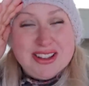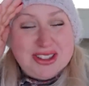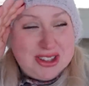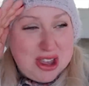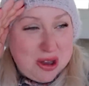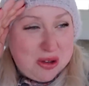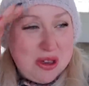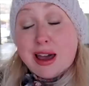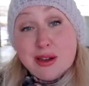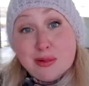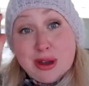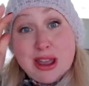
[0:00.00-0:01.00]
so
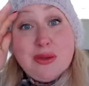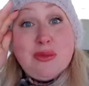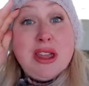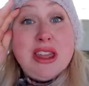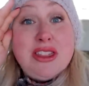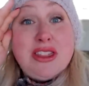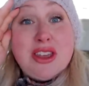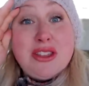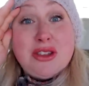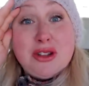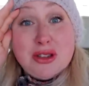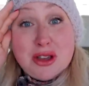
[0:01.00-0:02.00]
I went with
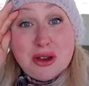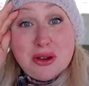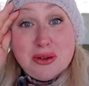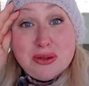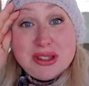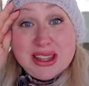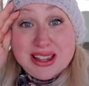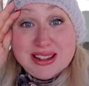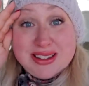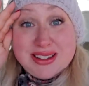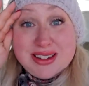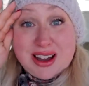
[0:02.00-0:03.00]
the Lowe's
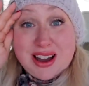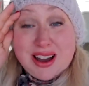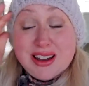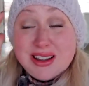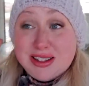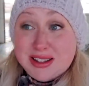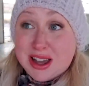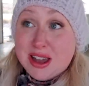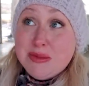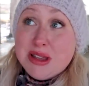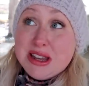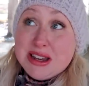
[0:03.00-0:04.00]
in stock
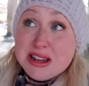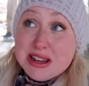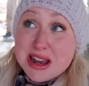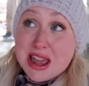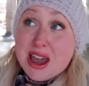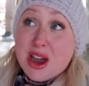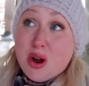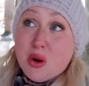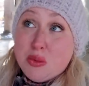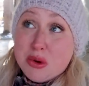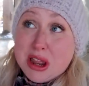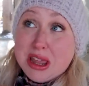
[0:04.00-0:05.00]
Diamond
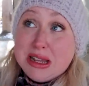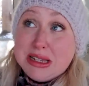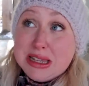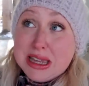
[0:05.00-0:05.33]
Now brand